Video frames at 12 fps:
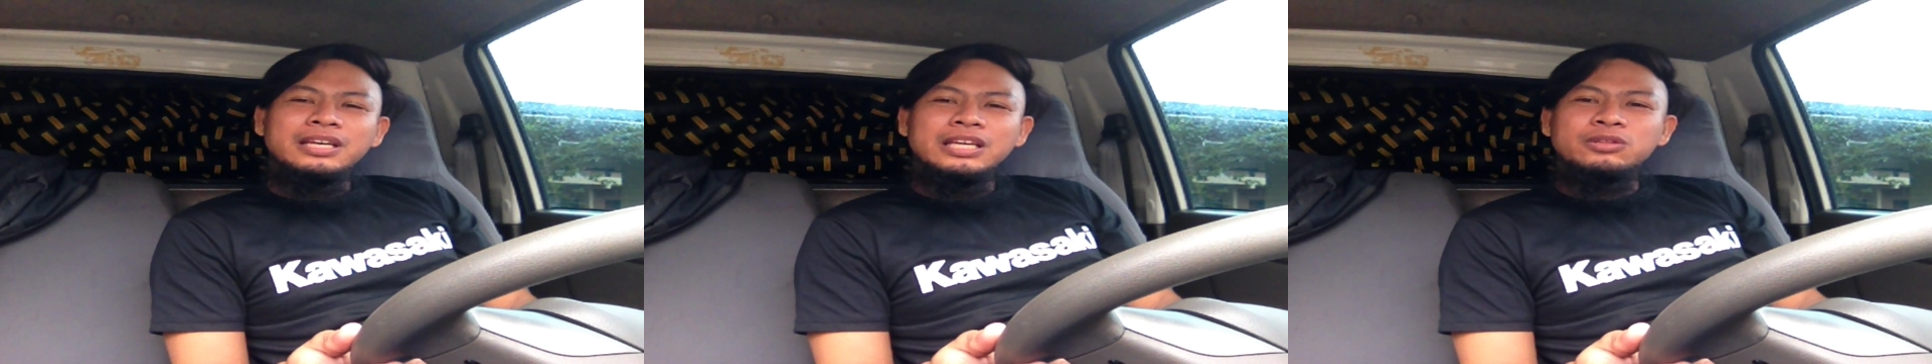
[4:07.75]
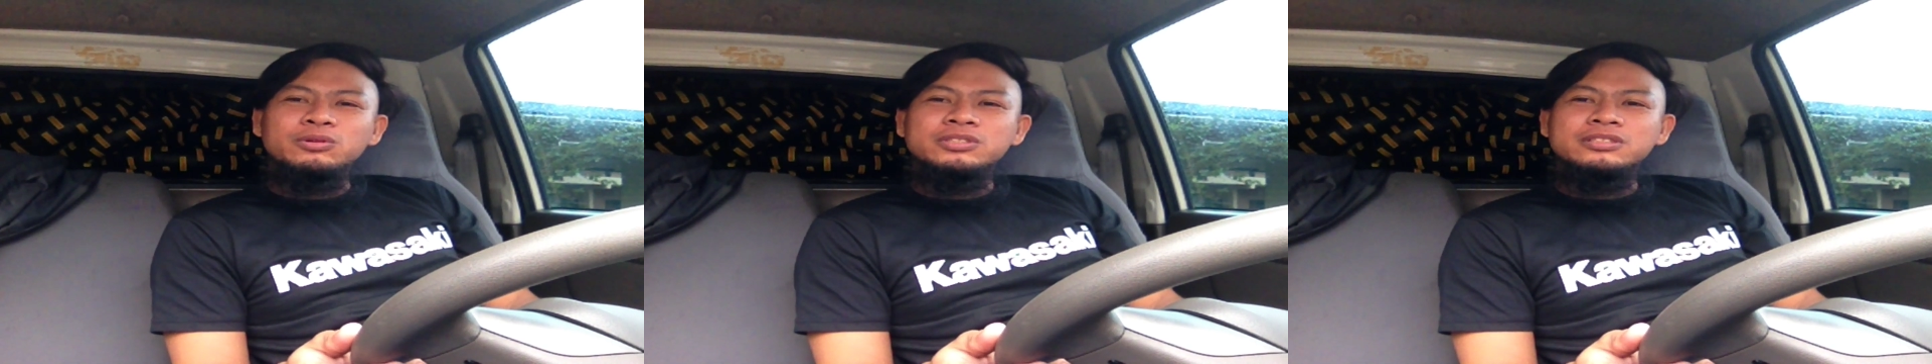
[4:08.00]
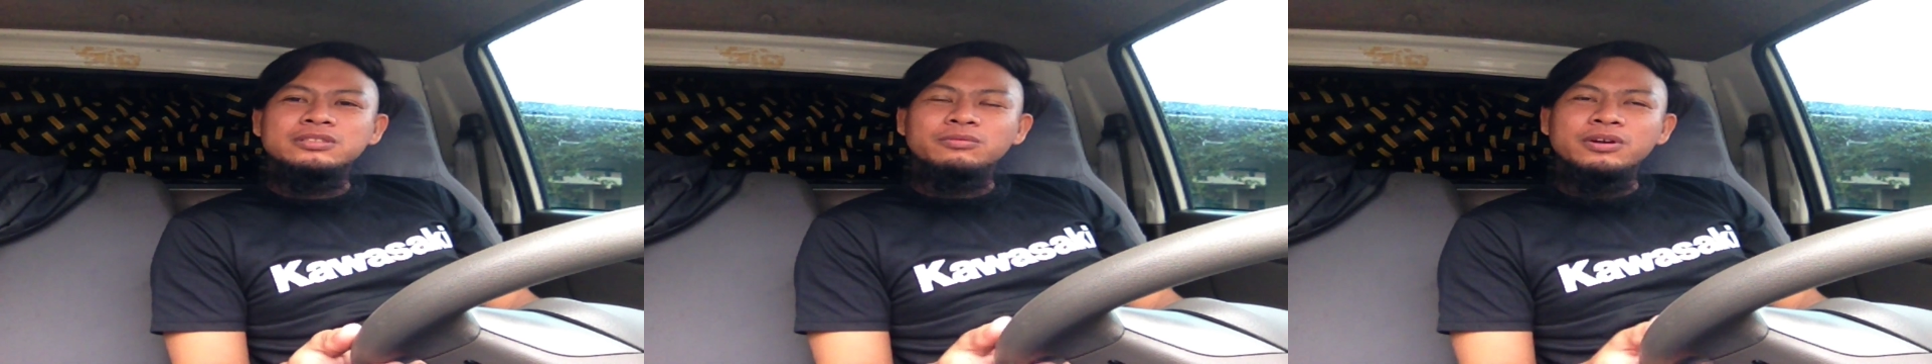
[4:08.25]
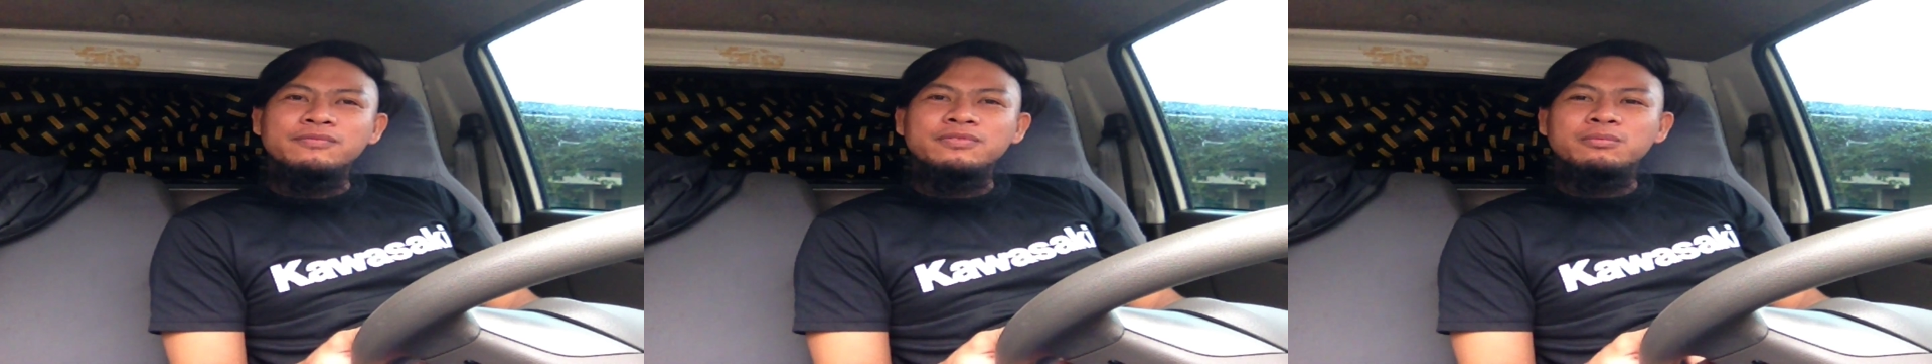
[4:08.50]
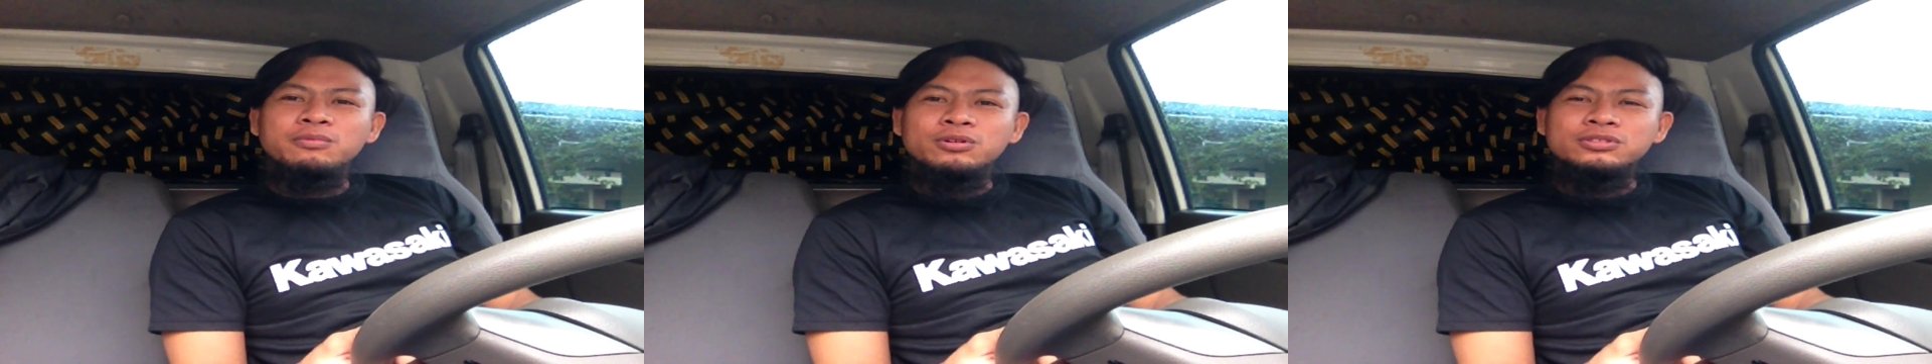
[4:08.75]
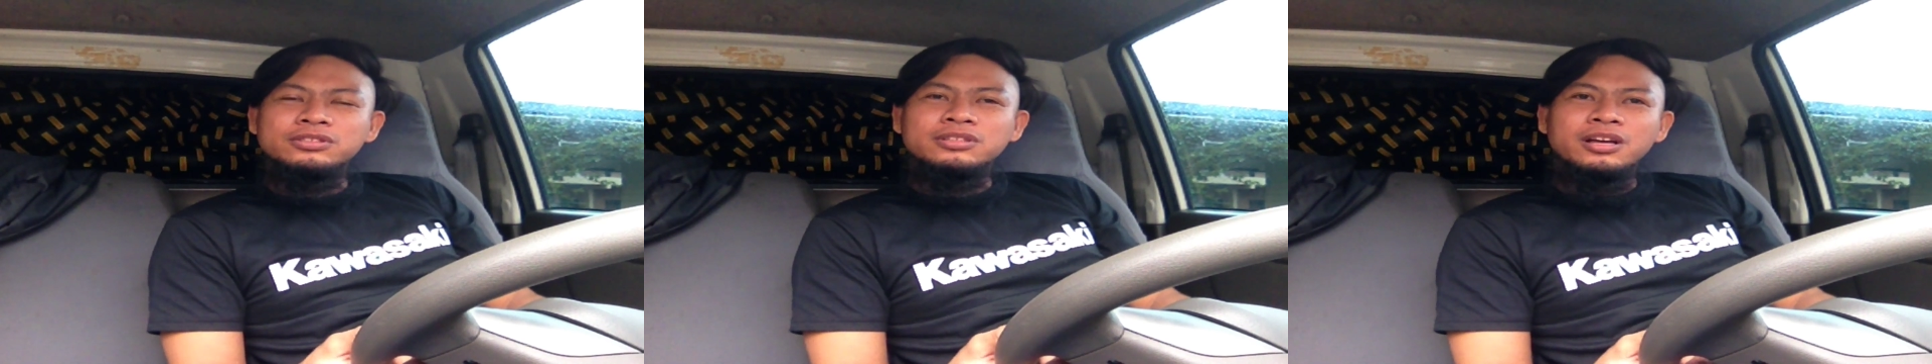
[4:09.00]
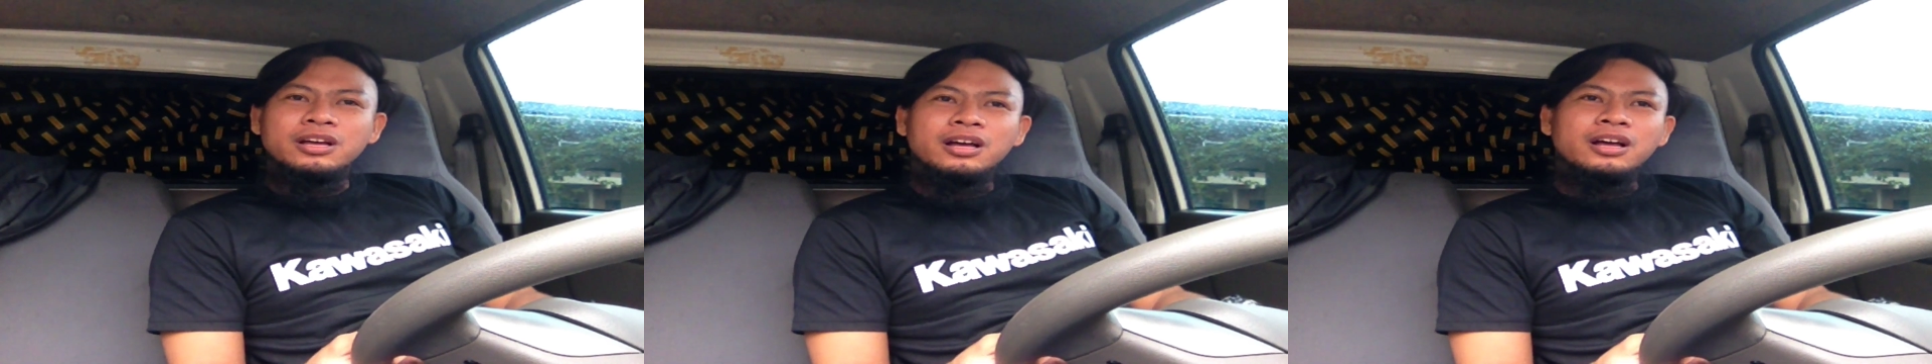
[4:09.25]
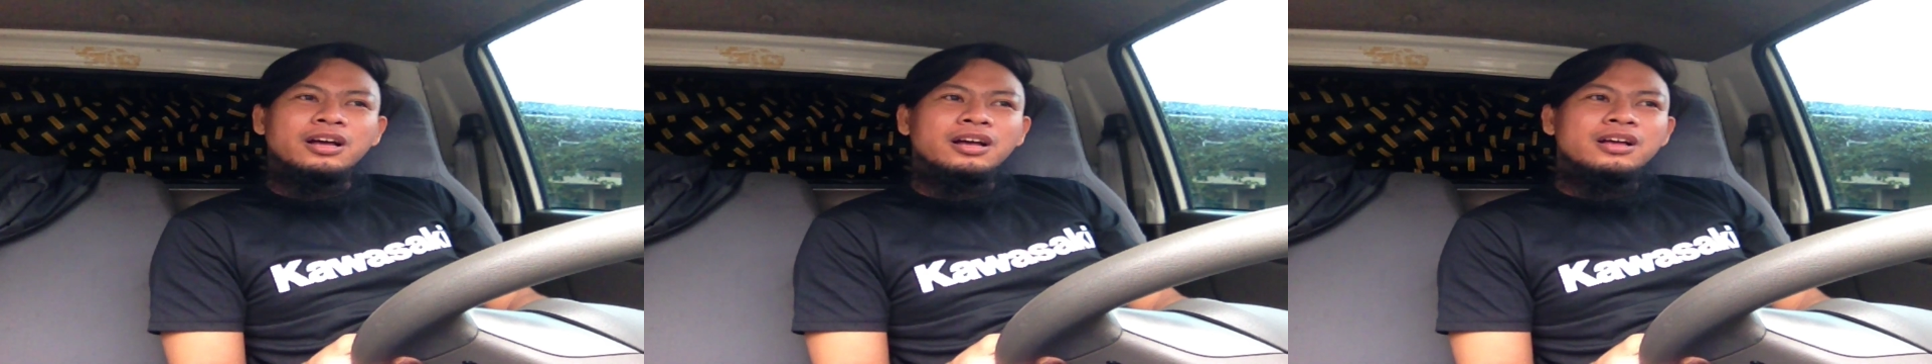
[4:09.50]
it was one of the most
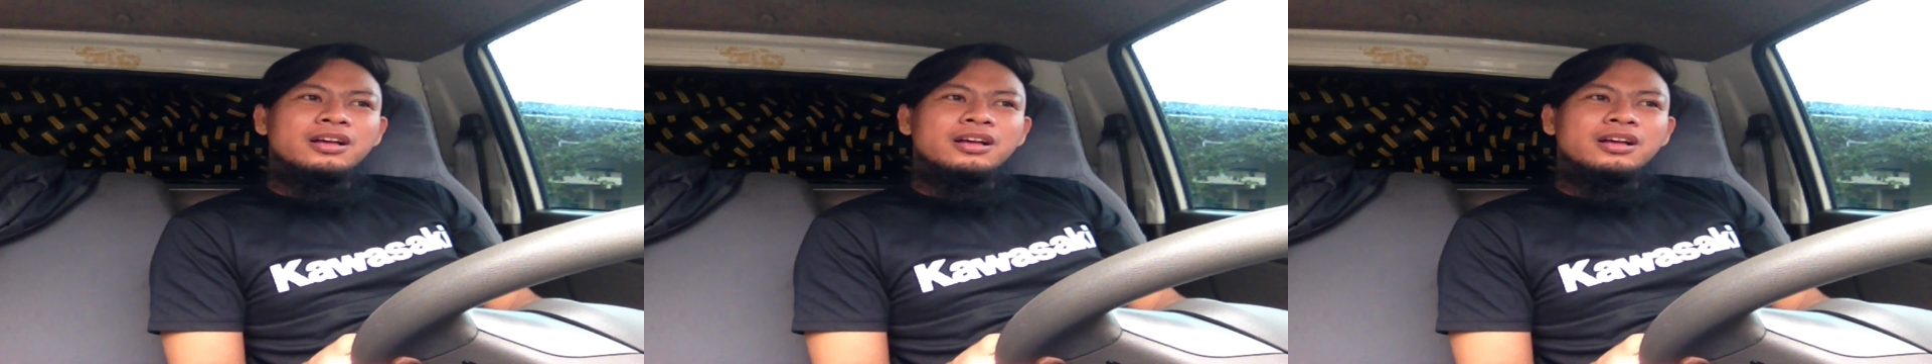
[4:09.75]
uh,